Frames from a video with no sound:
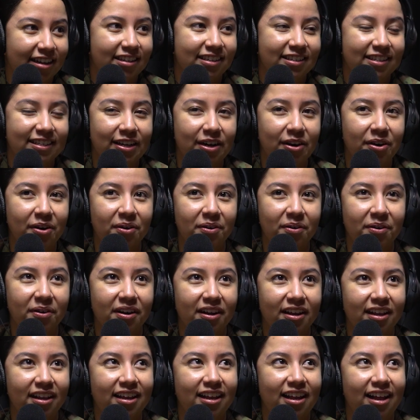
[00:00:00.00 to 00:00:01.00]
So
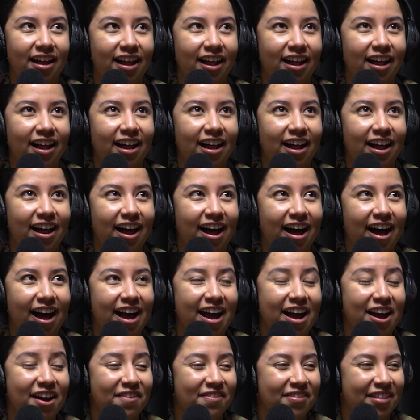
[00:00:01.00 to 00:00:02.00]
I
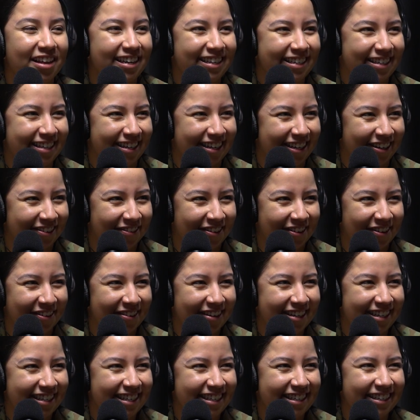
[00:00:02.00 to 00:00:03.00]
have that to look
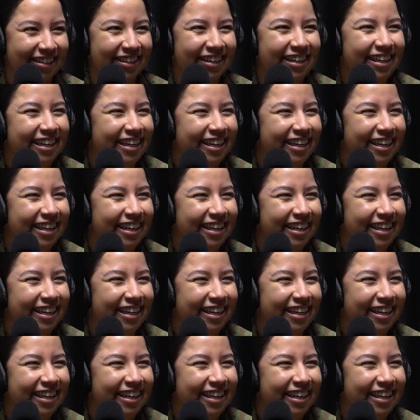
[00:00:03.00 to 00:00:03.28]
forward to.